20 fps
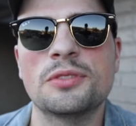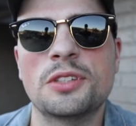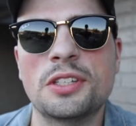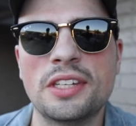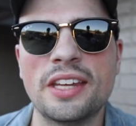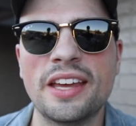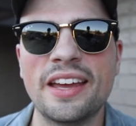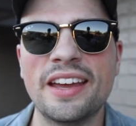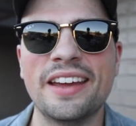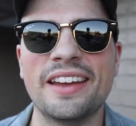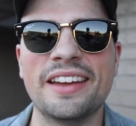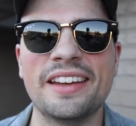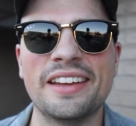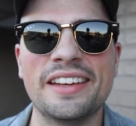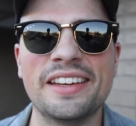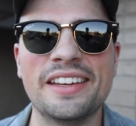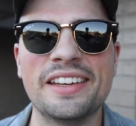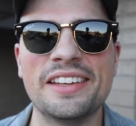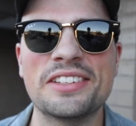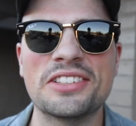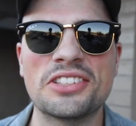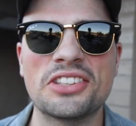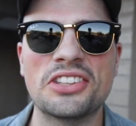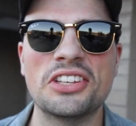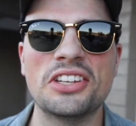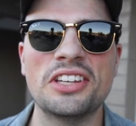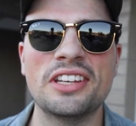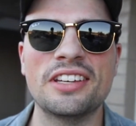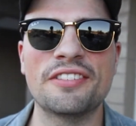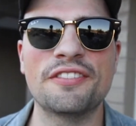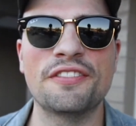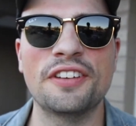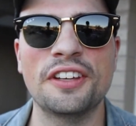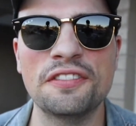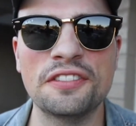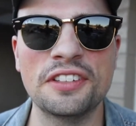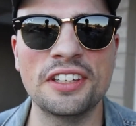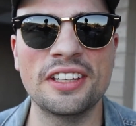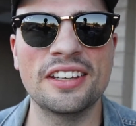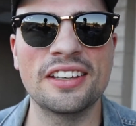Today is the
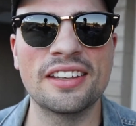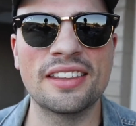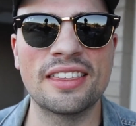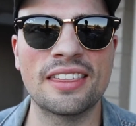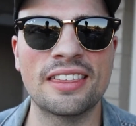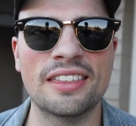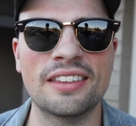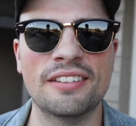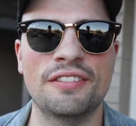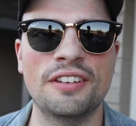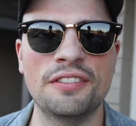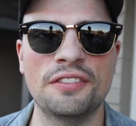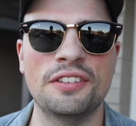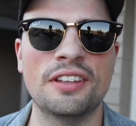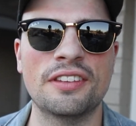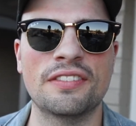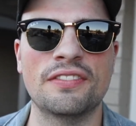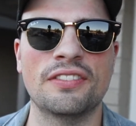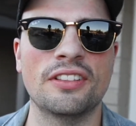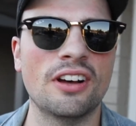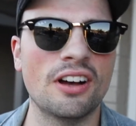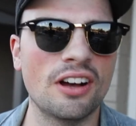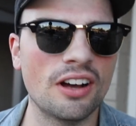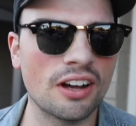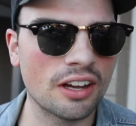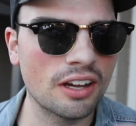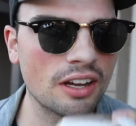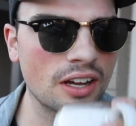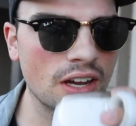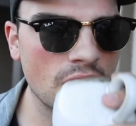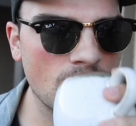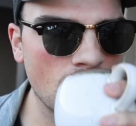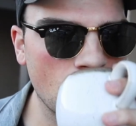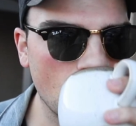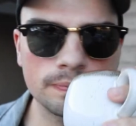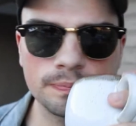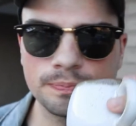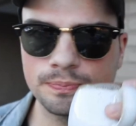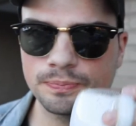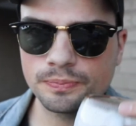50th, 50th vlog.
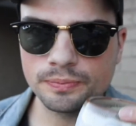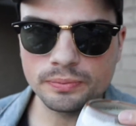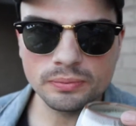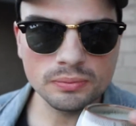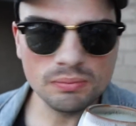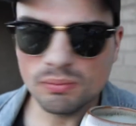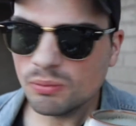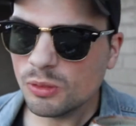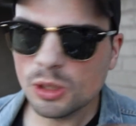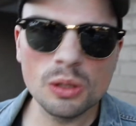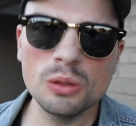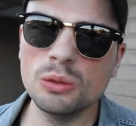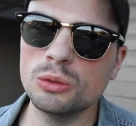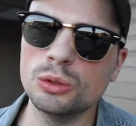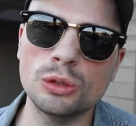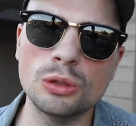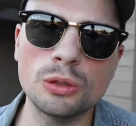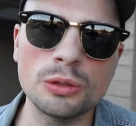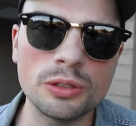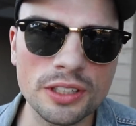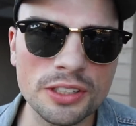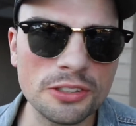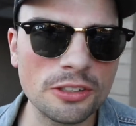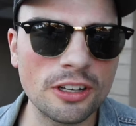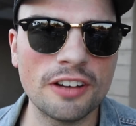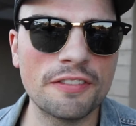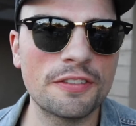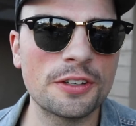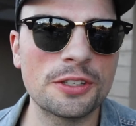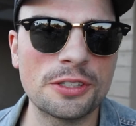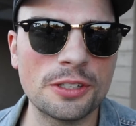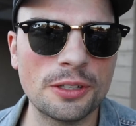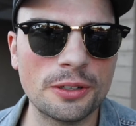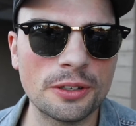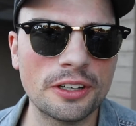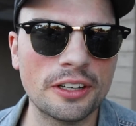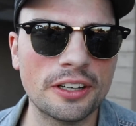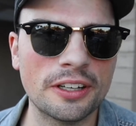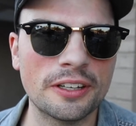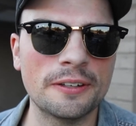Ooh, this coffee's
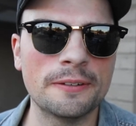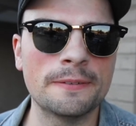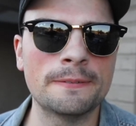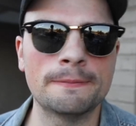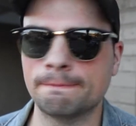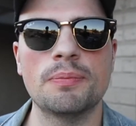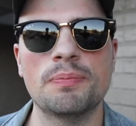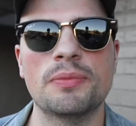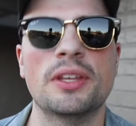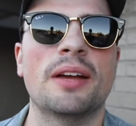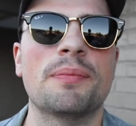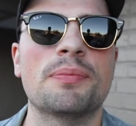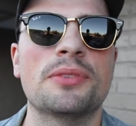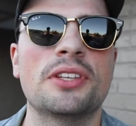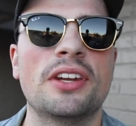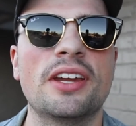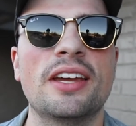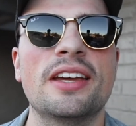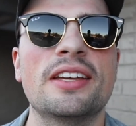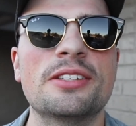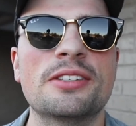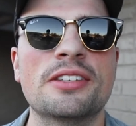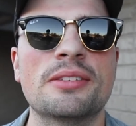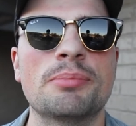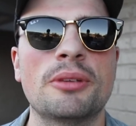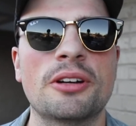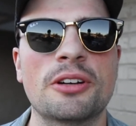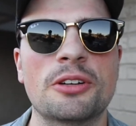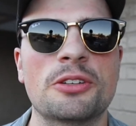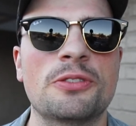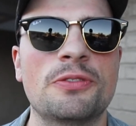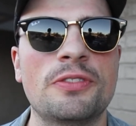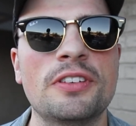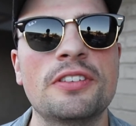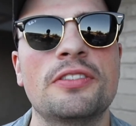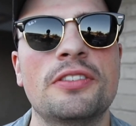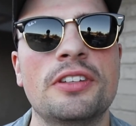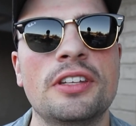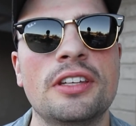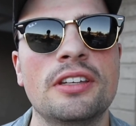so good. Yep, today is the Mark's
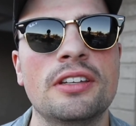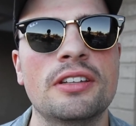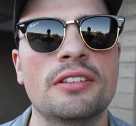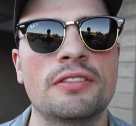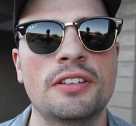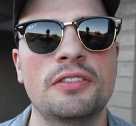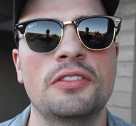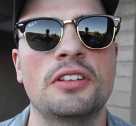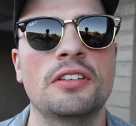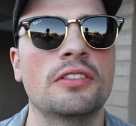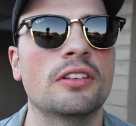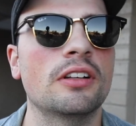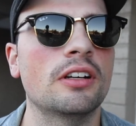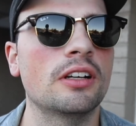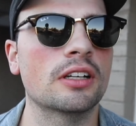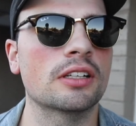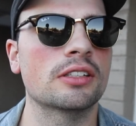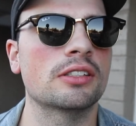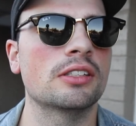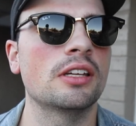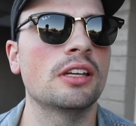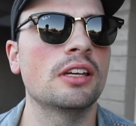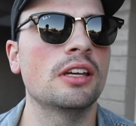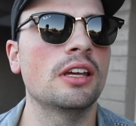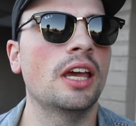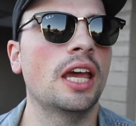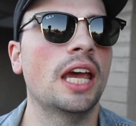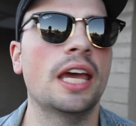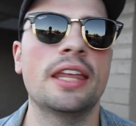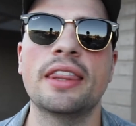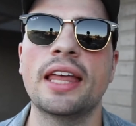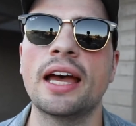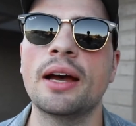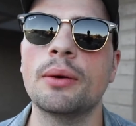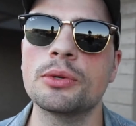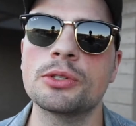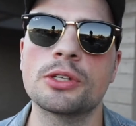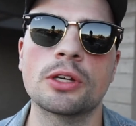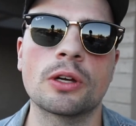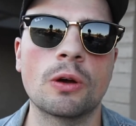50, 50 vlogs. And
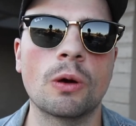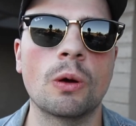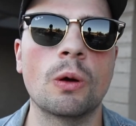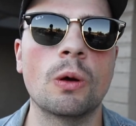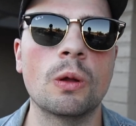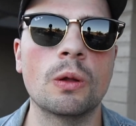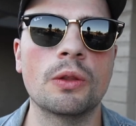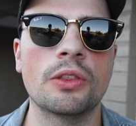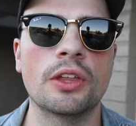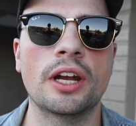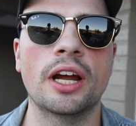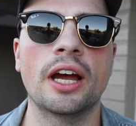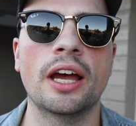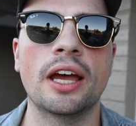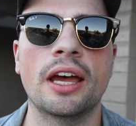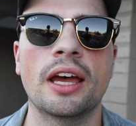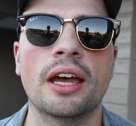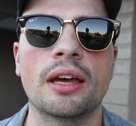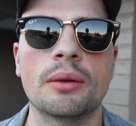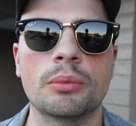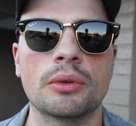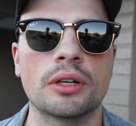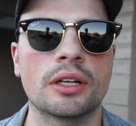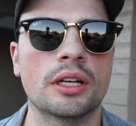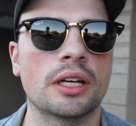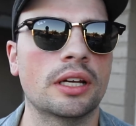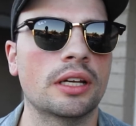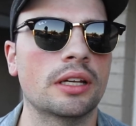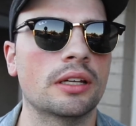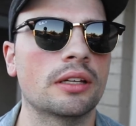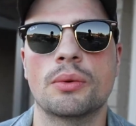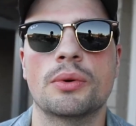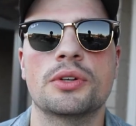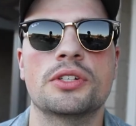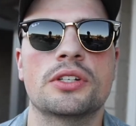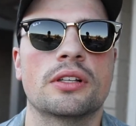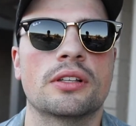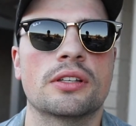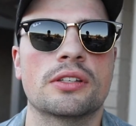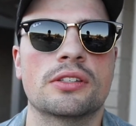that was a goal that I had when I
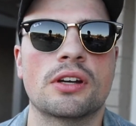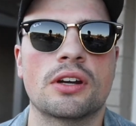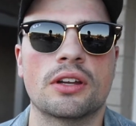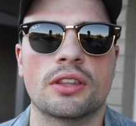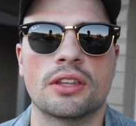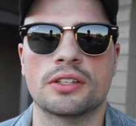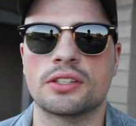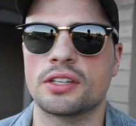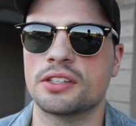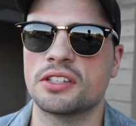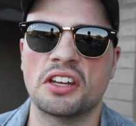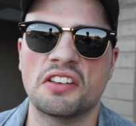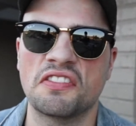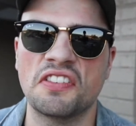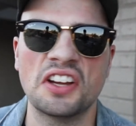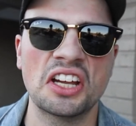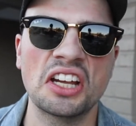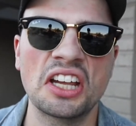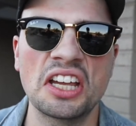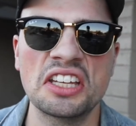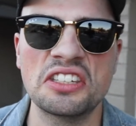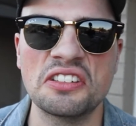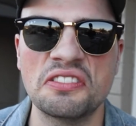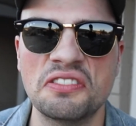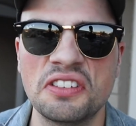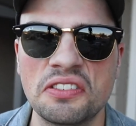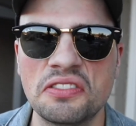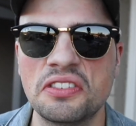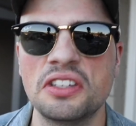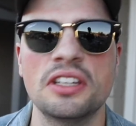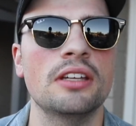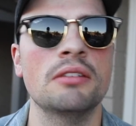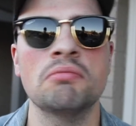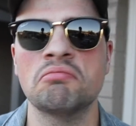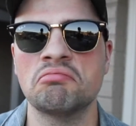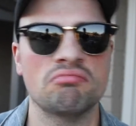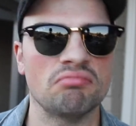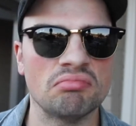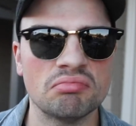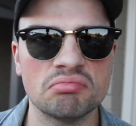originally started this. I said, if I could get to 50,
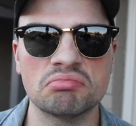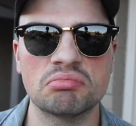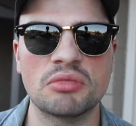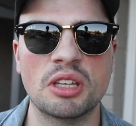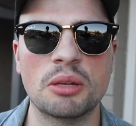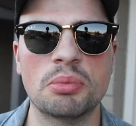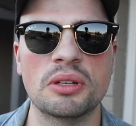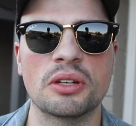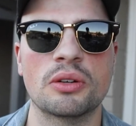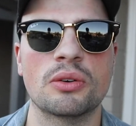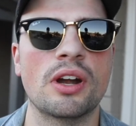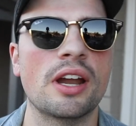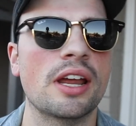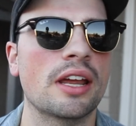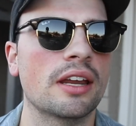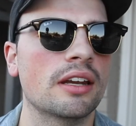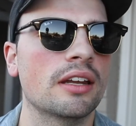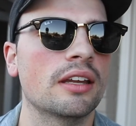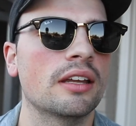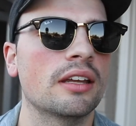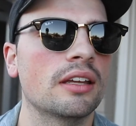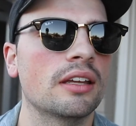that'd be great.